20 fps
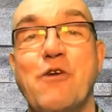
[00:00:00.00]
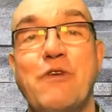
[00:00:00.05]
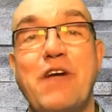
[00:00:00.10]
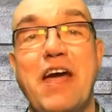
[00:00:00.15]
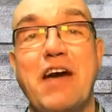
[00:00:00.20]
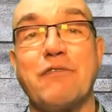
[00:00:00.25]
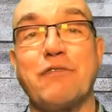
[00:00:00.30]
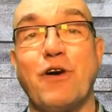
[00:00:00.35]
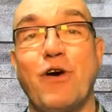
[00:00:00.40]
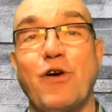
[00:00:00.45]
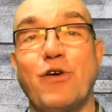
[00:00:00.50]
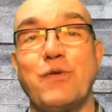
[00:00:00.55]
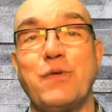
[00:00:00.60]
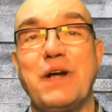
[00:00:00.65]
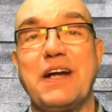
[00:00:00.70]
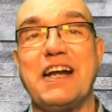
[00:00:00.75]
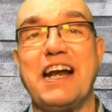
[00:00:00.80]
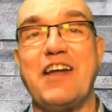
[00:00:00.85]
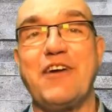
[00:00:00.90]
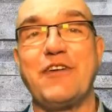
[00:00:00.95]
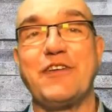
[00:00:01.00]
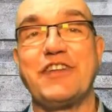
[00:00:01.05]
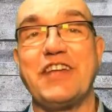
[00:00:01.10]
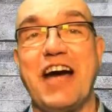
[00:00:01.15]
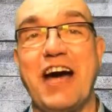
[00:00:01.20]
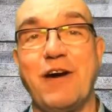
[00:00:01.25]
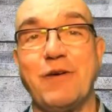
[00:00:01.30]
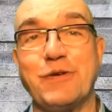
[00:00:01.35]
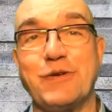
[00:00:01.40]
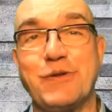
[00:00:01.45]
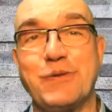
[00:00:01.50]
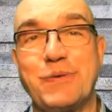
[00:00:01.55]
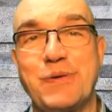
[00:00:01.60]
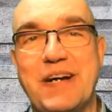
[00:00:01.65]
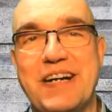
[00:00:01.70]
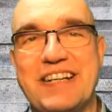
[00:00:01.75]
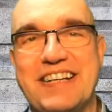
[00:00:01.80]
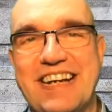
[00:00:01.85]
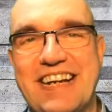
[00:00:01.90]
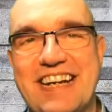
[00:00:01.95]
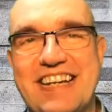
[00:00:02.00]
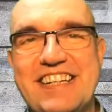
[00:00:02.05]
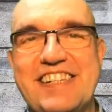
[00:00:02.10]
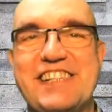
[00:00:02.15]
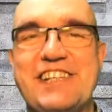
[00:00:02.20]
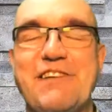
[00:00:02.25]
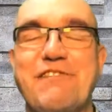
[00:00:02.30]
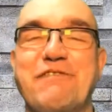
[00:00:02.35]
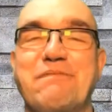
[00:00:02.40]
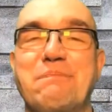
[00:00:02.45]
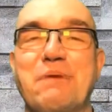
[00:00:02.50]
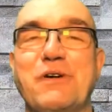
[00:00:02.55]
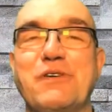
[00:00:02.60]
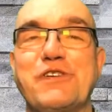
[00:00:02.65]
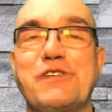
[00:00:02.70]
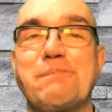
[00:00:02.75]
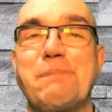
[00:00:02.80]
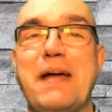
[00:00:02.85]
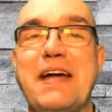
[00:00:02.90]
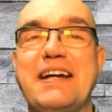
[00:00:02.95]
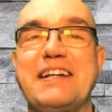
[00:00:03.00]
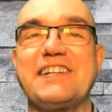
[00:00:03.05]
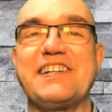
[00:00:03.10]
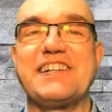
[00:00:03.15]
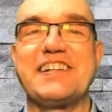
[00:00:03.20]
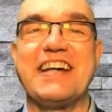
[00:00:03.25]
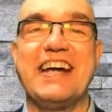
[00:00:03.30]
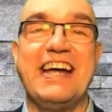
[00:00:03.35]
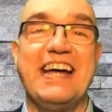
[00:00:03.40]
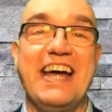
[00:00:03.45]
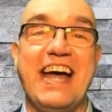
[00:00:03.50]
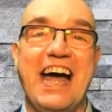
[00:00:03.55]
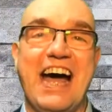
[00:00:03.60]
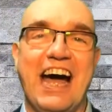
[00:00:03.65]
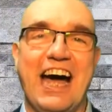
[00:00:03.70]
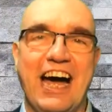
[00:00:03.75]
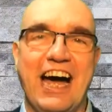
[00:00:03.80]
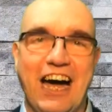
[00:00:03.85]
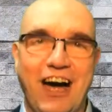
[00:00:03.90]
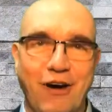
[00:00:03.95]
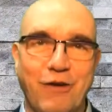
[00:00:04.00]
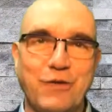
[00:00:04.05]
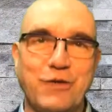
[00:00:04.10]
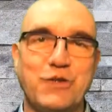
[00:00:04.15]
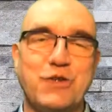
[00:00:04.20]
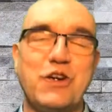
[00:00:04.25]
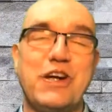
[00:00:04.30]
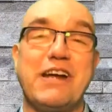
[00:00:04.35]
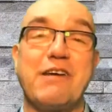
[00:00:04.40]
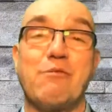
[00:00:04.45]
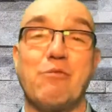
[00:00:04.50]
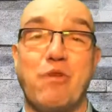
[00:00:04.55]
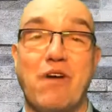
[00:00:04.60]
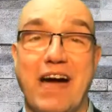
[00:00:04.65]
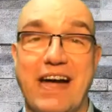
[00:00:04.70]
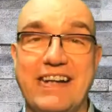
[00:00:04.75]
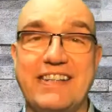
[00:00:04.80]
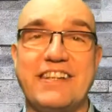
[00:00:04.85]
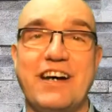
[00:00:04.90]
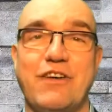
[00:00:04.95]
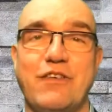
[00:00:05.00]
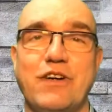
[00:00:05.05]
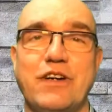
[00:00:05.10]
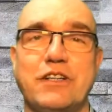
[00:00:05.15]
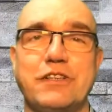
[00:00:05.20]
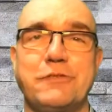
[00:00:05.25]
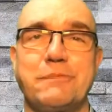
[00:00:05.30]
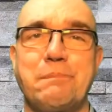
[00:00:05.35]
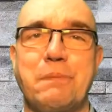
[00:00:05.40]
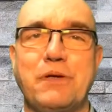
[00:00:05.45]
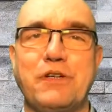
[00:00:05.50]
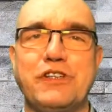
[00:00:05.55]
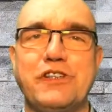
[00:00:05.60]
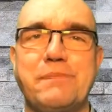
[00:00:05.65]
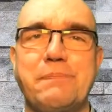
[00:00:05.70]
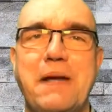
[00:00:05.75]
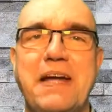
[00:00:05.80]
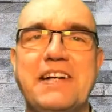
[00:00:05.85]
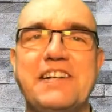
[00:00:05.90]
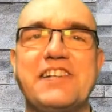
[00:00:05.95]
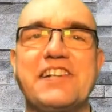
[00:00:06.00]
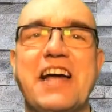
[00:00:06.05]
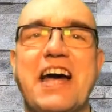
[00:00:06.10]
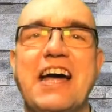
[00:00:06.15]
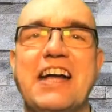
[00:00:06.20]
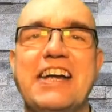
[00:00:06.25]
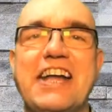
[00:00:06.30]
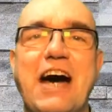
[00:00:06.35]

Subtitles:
We have already learned how to create a list of prospects, how to invite our prospects.